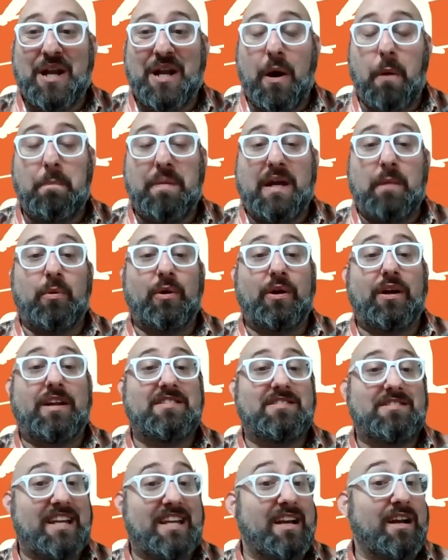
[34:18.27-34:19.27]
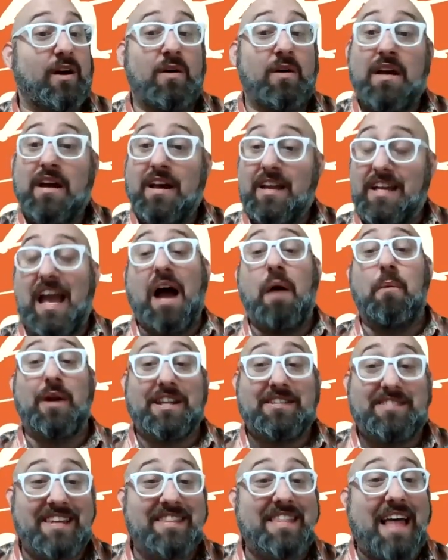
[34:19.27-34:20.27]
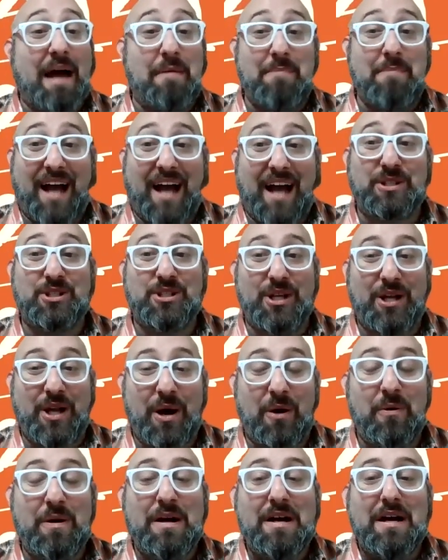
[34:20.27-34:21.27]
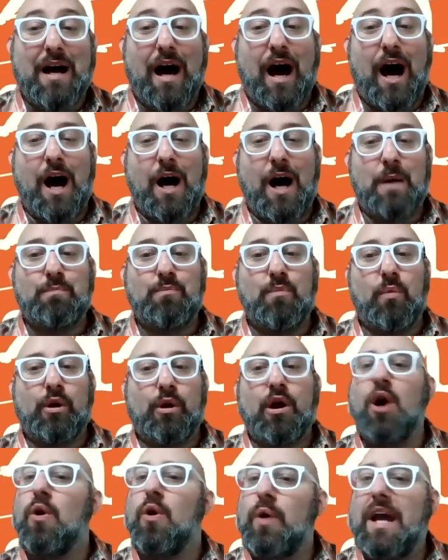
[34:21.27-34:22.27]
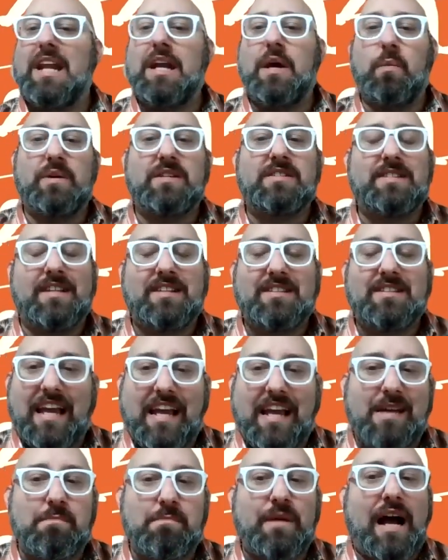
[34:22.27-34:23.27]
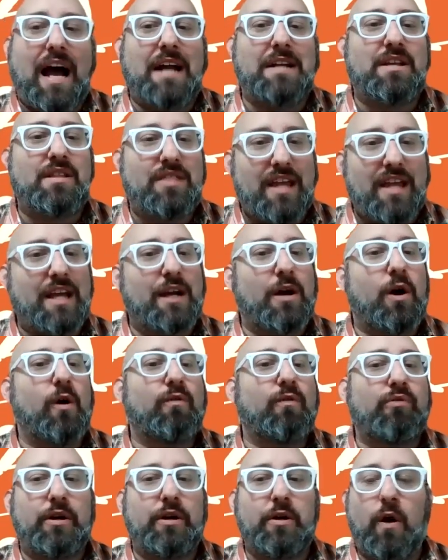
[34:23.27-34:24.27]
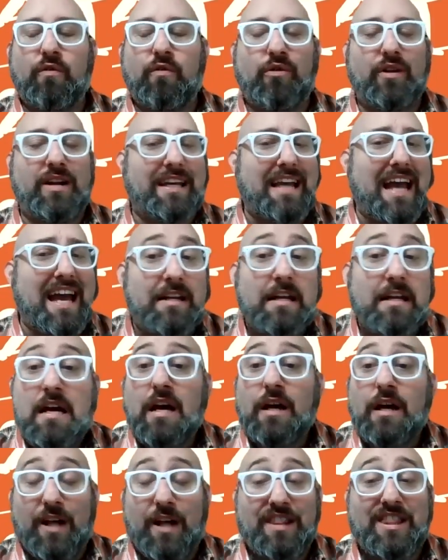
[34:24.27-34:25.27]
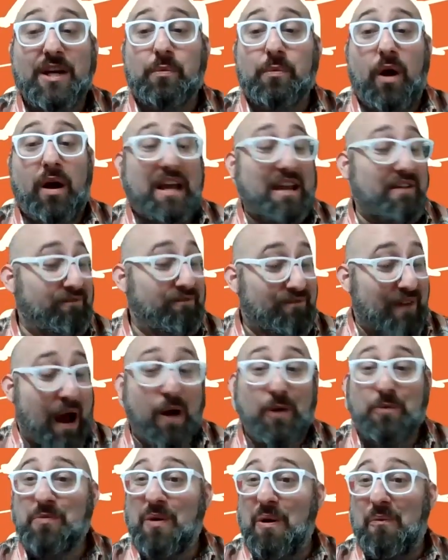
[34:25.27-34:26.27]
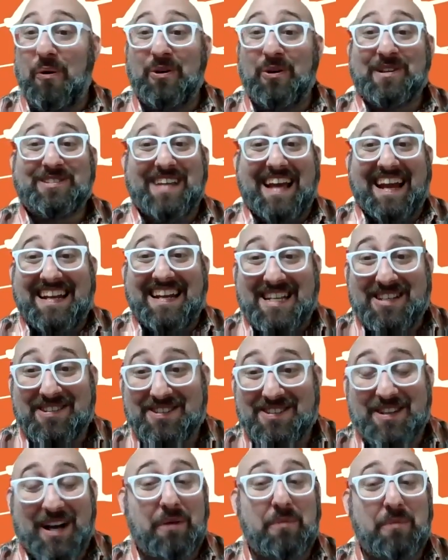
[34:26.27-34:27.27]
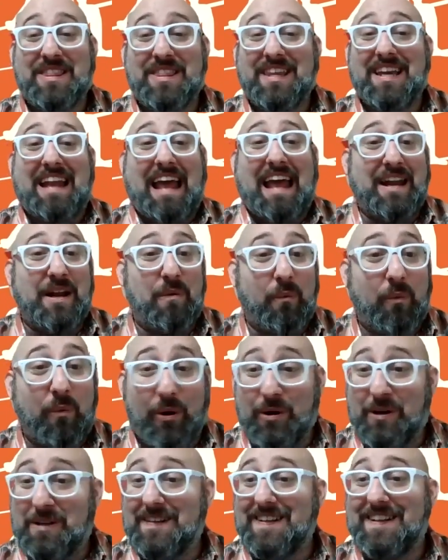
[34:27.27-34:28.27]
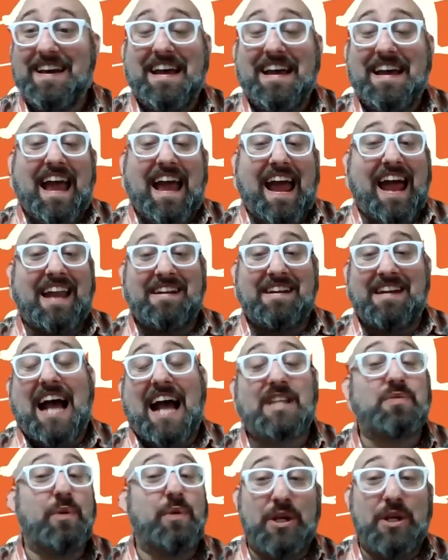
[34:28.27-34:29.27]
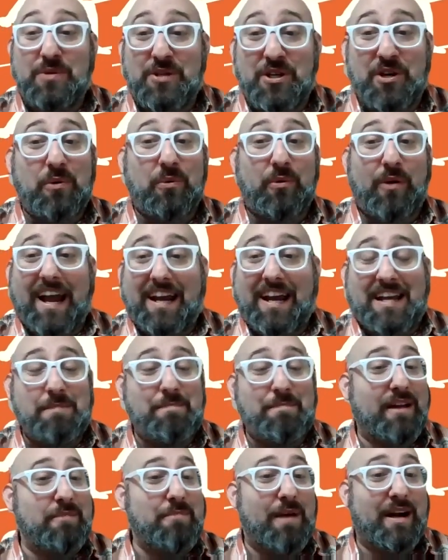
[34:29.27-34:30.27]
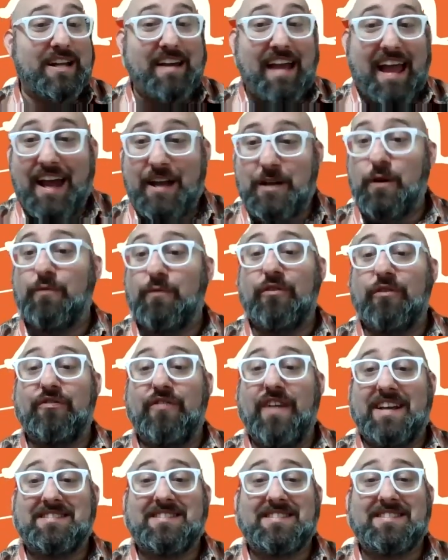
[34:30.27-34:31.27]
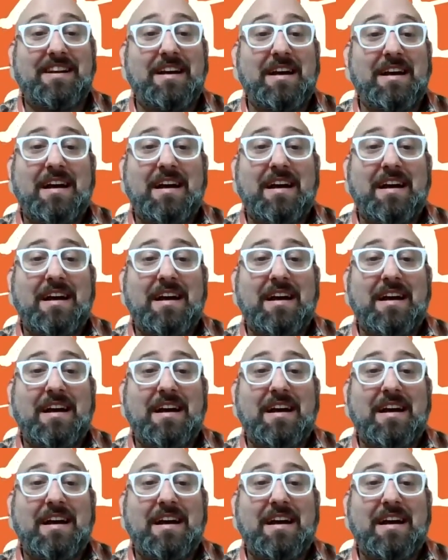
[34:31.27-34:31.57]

You know, people are going to see and go, yeah, I want to see that match, you know. Where Hogan, it was the same kind of thing over and over. And again, nothing wrong. He found what works and he stuck with it and it worked. And that's what you do, right? He made money hand over fist.